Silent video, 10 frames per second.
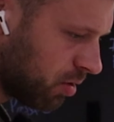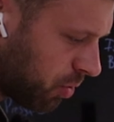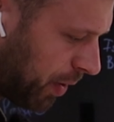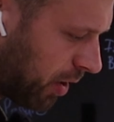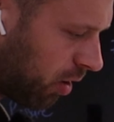
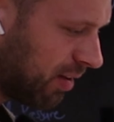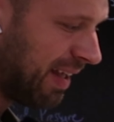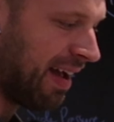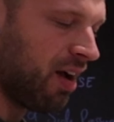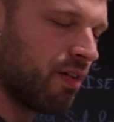So we currently
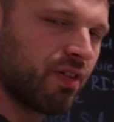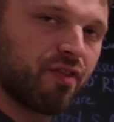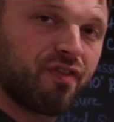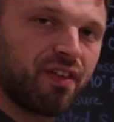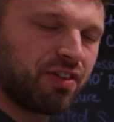have
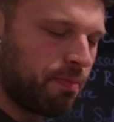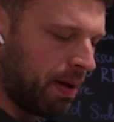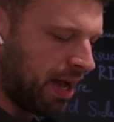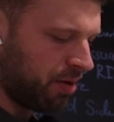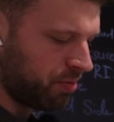50
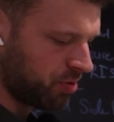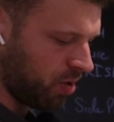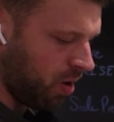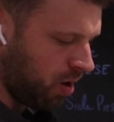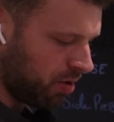pounds
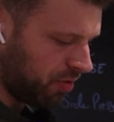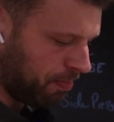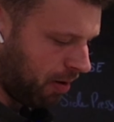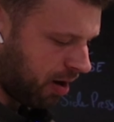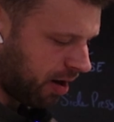on the
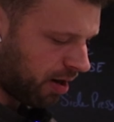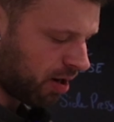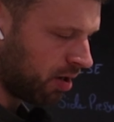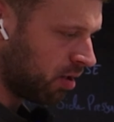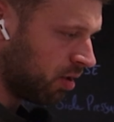bar.
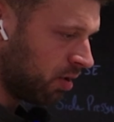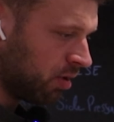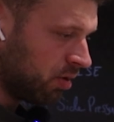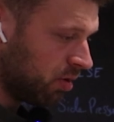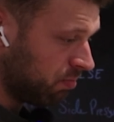
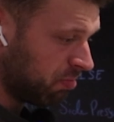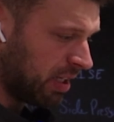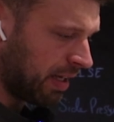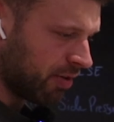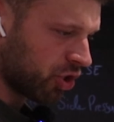
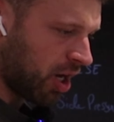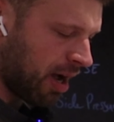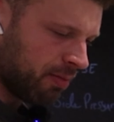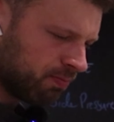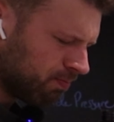Gonna give it a
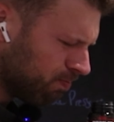shot.